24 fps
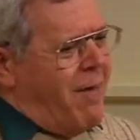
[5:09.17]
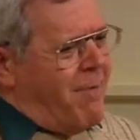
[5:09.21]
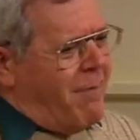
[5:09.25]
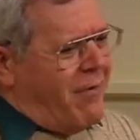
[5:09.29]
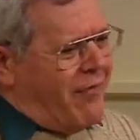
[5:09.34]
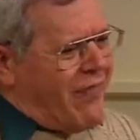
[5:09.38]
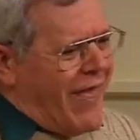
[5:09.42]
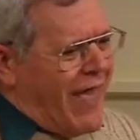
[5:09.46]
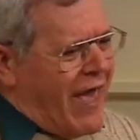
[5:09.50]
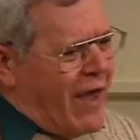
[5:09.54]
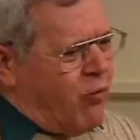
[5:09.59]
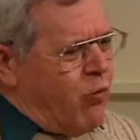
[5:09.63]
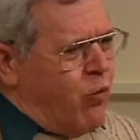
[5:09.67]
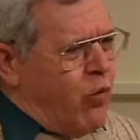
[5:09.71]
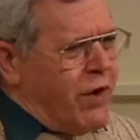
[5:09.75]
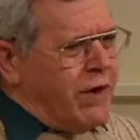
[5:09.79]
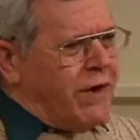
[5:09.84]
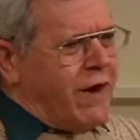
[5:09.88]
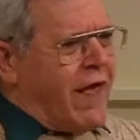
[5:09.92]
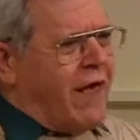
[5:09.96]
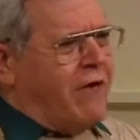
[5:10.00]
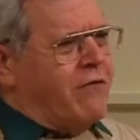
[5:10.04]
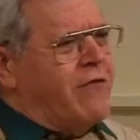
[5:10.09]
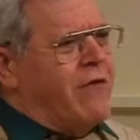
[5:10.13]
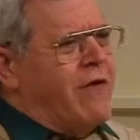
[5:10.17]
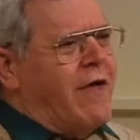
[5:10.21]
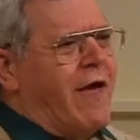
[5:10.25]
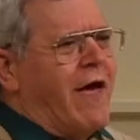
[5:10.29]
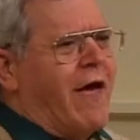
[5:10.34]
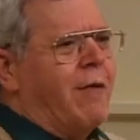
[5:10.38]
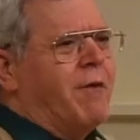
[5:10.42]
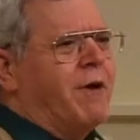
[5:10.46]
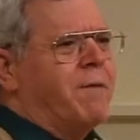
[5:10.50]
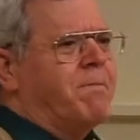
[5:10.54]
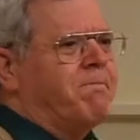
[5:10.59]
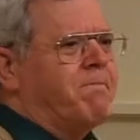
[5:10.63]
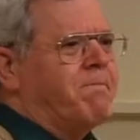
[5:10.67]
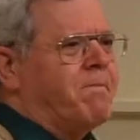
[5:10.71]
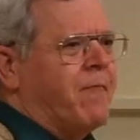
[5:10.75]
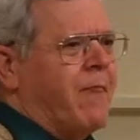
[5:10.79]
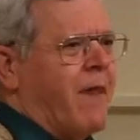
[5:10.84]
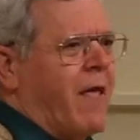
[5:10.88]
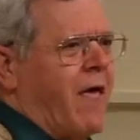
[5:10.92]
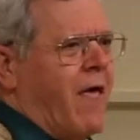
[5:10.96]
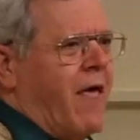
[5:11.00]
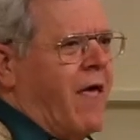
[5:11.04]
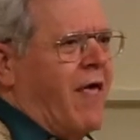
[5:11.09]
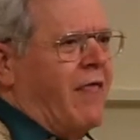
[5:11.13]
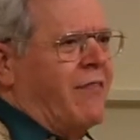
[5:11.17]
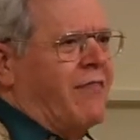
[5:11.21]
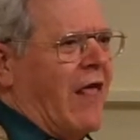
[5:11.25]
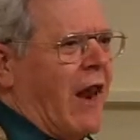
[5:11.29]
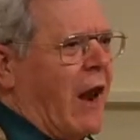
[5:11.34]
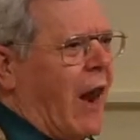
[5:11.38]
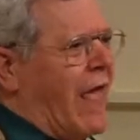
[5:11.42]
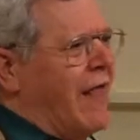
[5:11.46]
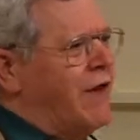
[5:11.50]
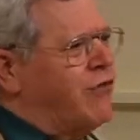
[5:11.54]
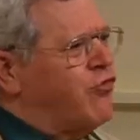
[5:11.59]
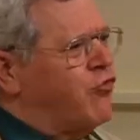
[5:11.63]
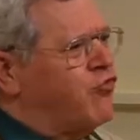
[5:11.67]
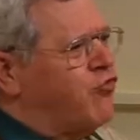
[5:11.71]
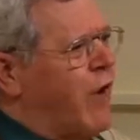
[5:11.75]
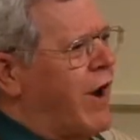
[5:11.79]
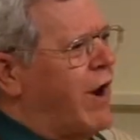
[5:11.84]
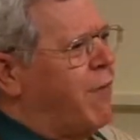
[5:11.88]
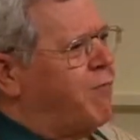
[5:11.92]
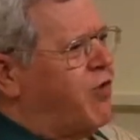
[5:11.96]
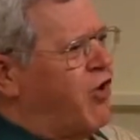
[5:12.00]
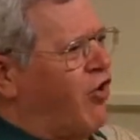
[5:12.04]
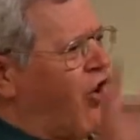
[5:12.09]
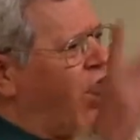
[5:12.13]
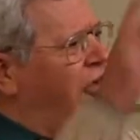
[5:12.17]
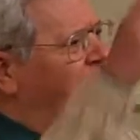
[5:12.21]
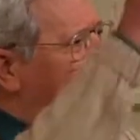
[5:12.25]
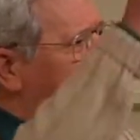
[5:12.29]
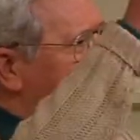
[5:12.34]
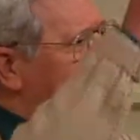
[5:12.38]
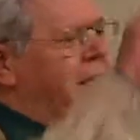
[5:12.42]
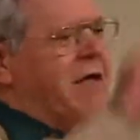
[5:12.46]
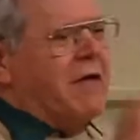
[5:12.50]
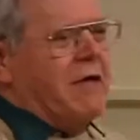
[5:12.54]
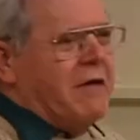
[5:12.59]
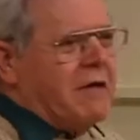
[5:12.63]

But they had one nasty habit. They like to run up your leg